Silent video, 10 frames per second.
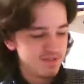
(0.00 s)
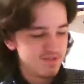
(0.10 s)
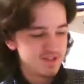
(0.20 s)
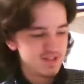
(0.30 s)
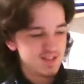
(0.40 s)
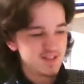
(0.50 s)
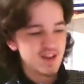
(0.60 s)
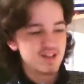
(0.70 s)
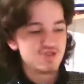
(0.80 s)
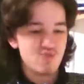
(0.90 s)
PVC
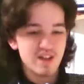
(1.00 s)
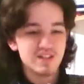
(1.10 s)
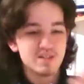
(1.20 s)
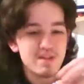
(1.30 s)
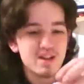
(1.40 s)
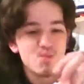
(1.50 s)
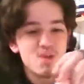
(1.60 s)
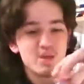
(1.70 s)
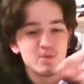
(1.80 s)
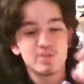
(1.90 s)
that I tried to make a
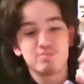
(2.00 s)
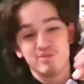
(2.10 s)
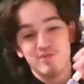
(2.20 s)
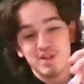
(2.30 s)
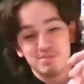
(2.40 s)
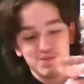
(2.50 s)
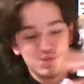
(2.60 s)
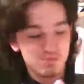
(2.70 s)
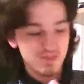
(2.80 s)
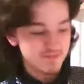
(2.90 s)
Y with, but failed
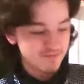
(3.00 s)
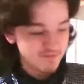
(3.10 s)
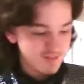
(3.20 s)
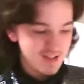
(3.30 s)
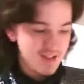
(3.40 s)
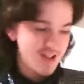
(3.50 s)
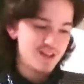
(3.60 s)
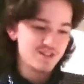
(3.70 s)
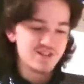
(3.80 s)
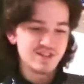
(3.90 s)
miserably.
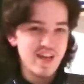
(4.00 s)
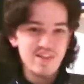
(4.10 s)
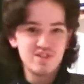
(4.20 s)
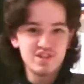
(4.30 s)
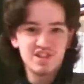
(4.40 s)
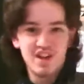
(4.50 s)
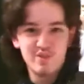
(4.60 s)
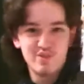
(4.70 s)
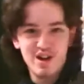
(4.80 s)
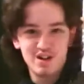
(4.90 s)
And I just slathered a
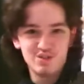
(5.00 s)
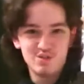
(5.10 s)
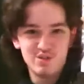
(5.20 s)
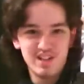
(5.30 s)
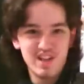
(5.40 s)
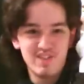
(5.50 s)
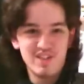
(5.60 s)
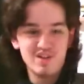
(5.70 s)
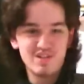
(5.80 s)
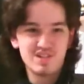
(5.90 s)
ton of hot glue in the
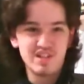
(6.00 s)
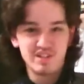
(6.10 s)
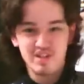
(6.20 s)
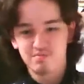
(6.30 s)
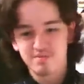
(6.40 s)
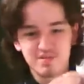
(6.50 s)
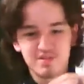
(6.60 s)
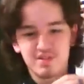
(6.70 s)
end there to seal it up.